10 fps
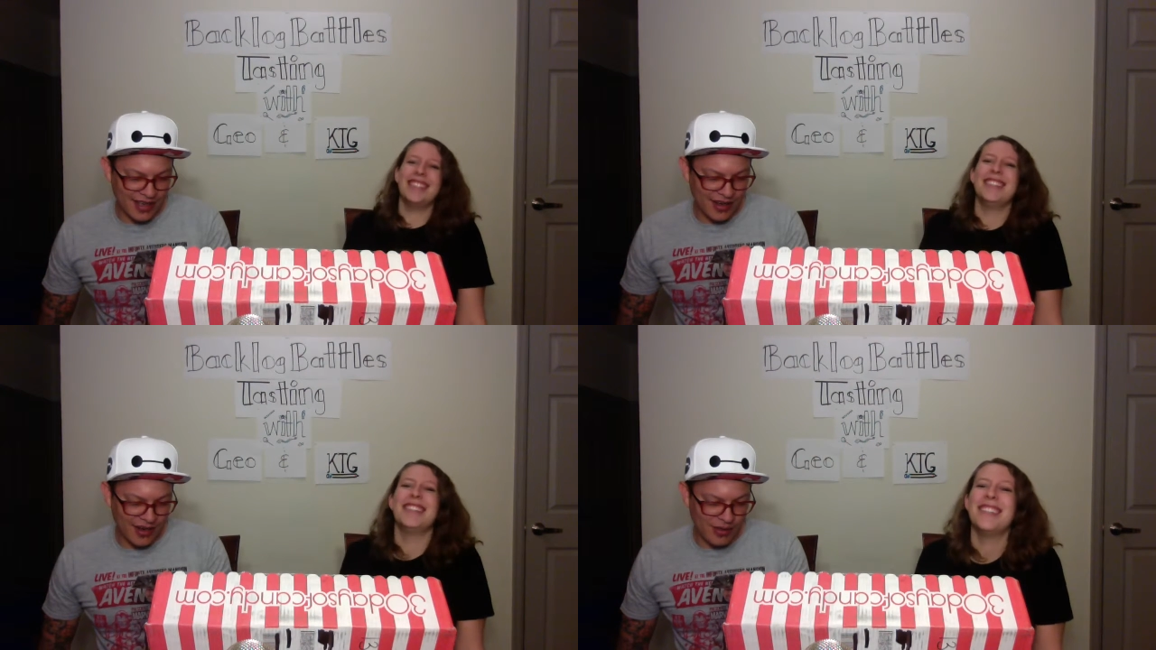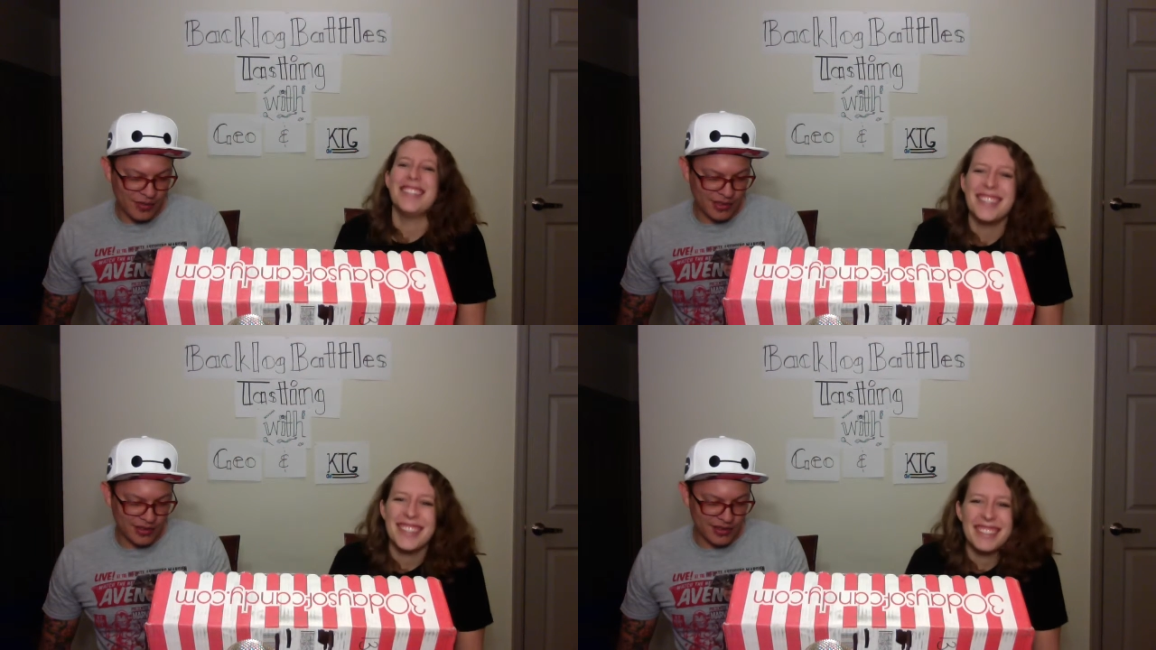
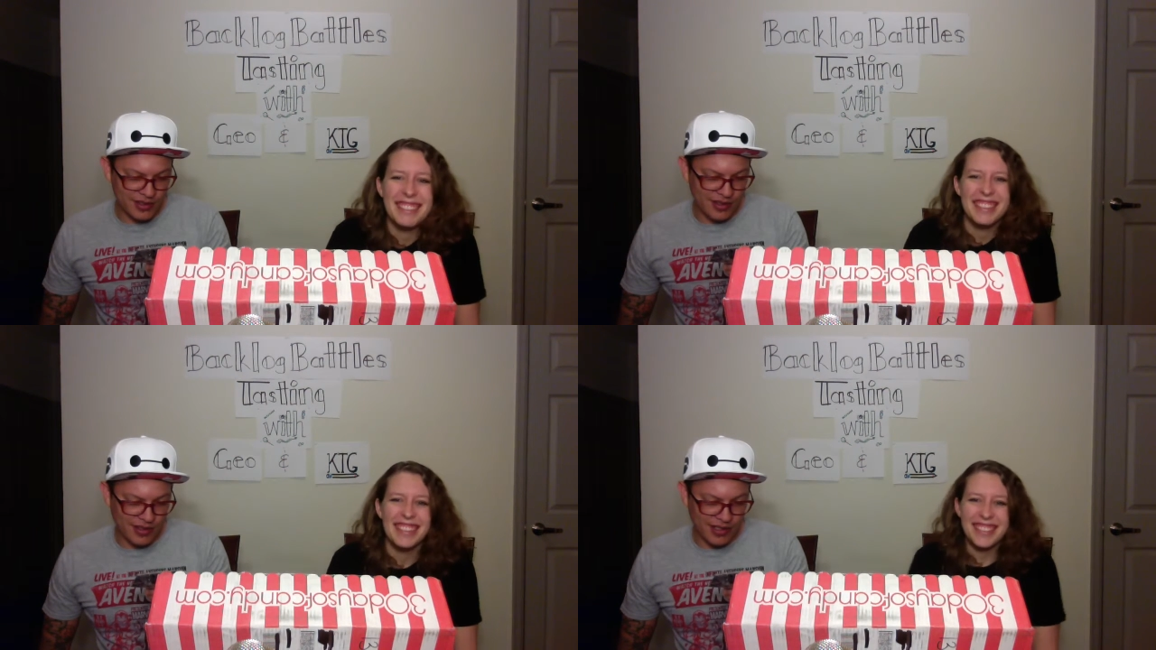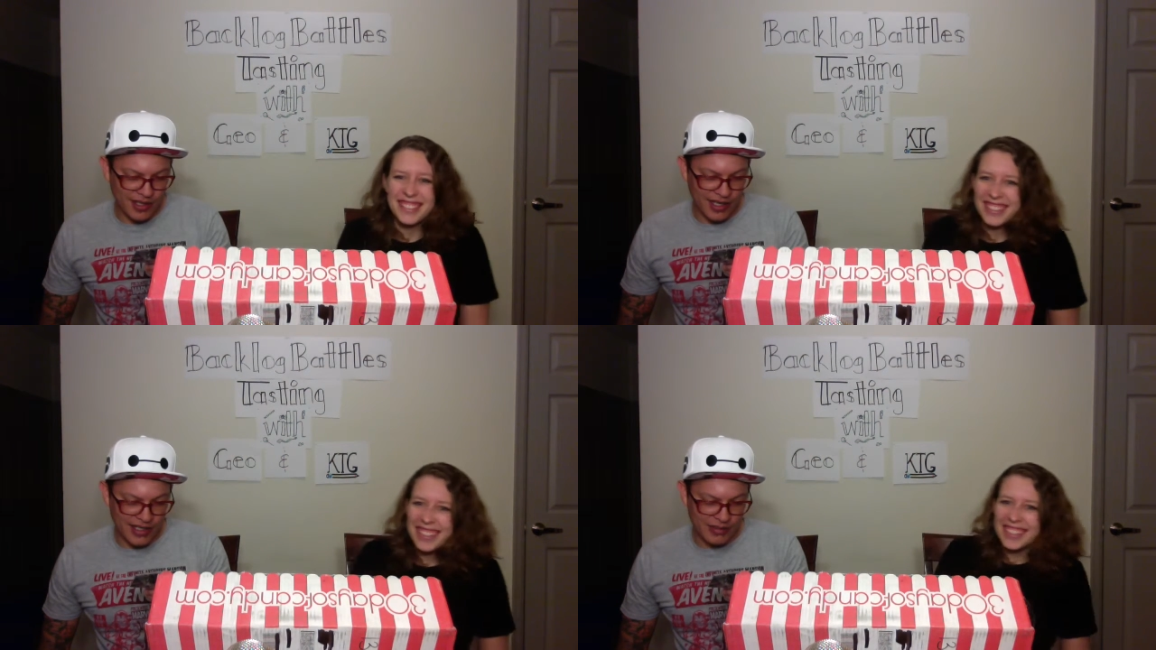Speaker 1: caramels are a
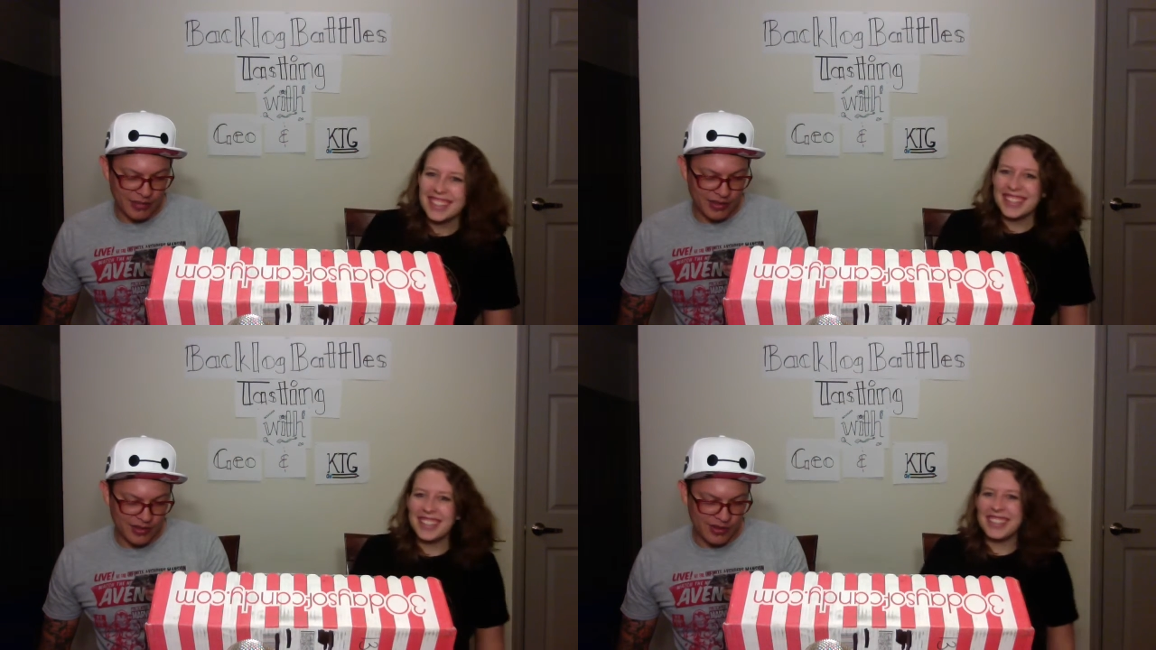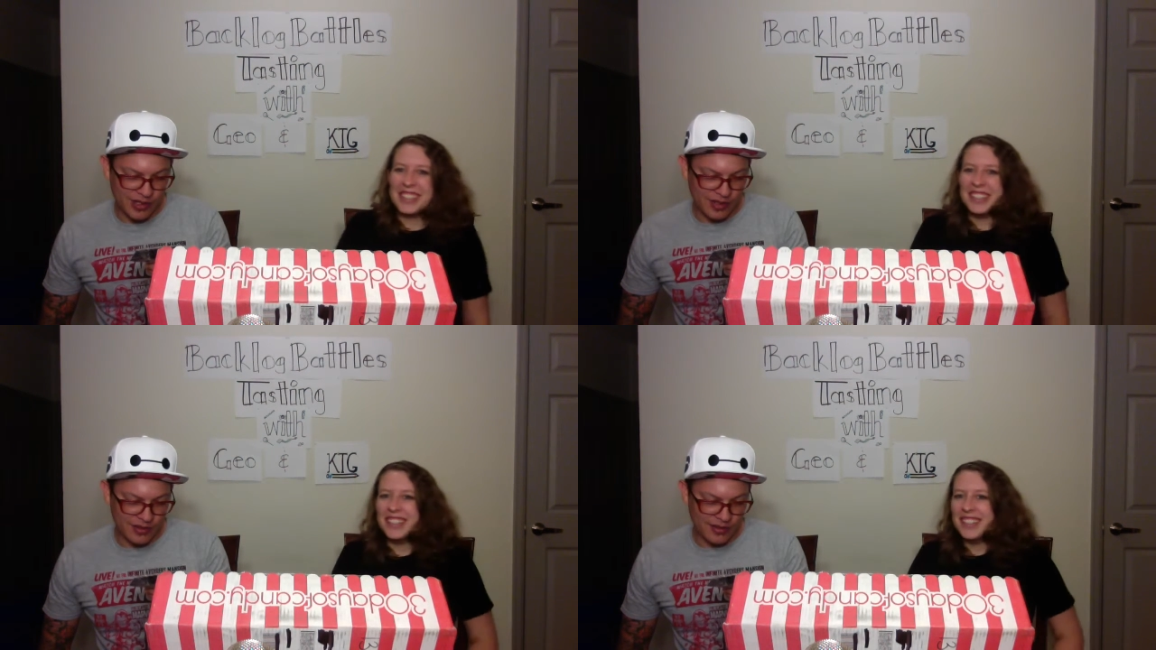nice middle
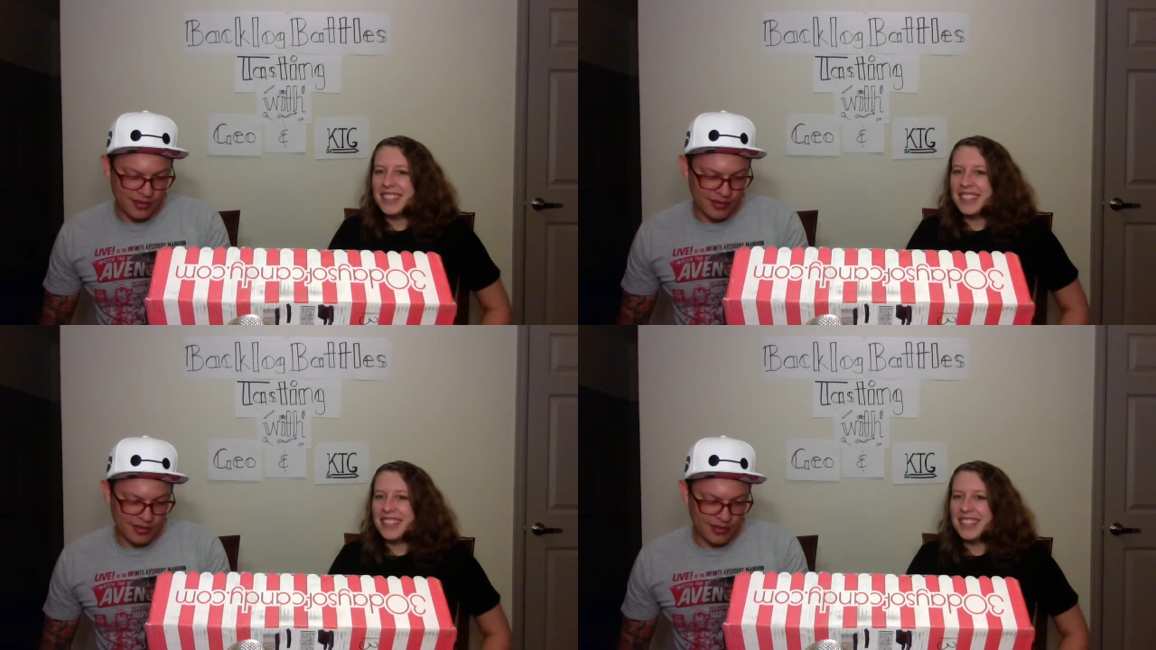ground.